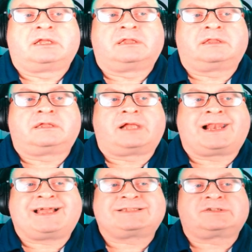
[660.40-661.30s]
the
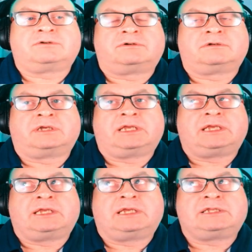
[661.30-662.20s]
last corner
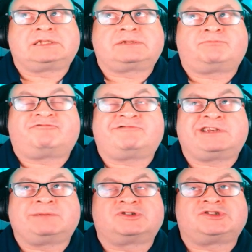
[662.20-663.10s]
is
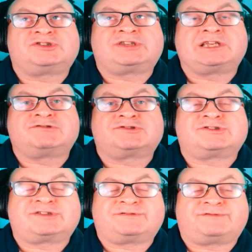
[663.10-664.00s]
pretty much as dangerous
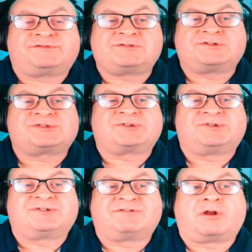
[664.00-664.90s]
as the first
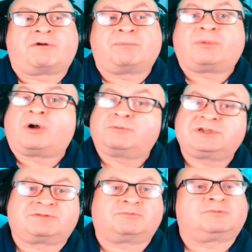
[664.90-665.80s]
corner on Oran Park,
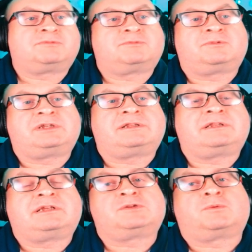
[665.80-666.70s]
which
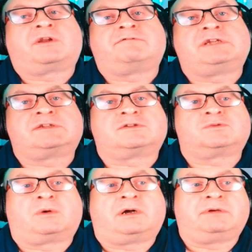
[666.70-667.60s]
is one of the
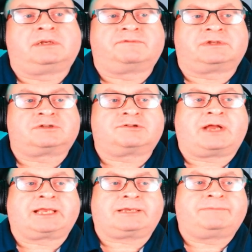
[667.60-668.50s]
reasons why we love the
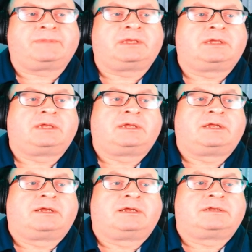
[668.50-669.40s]
track.
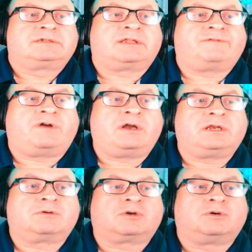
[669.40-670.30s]
So the
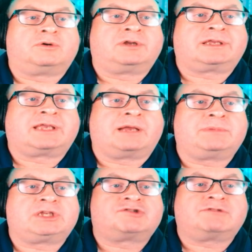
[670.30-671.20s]
final corner can
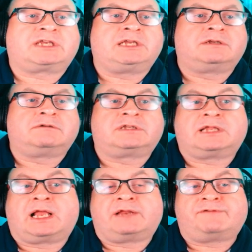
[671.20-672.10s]
be tricky due
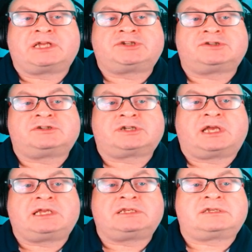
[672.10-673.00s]
to the elevation
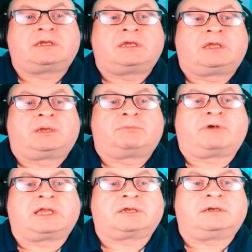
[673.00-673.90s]
change.
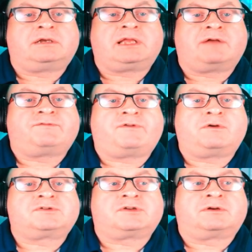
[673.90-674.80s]
Brake early and
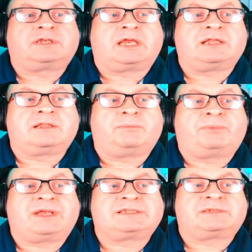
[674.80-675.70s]
focus on getting the
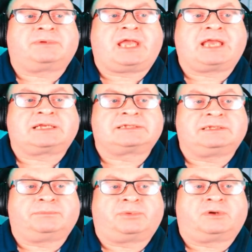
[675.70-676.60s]
best
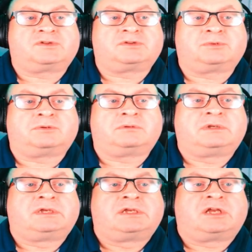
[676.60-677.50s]
exit possible,
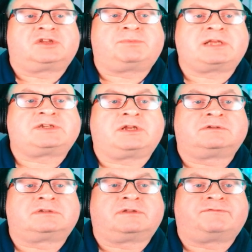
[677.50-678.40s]
especially
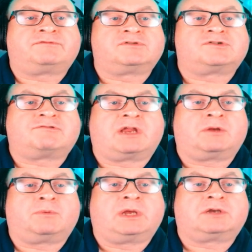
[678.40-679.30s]
onto the front
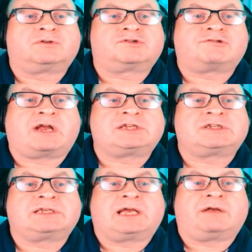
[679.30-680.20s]
straight where good
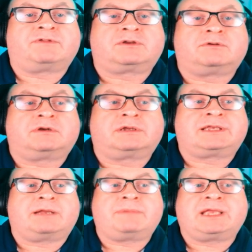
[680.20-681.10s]
traction out of the corner
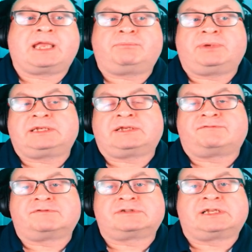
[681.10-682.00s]
can make a big
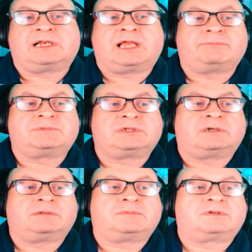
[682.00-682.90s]
difference in lap
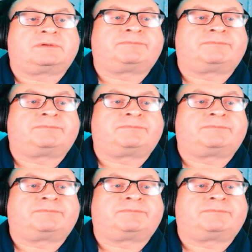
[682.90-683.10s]
times.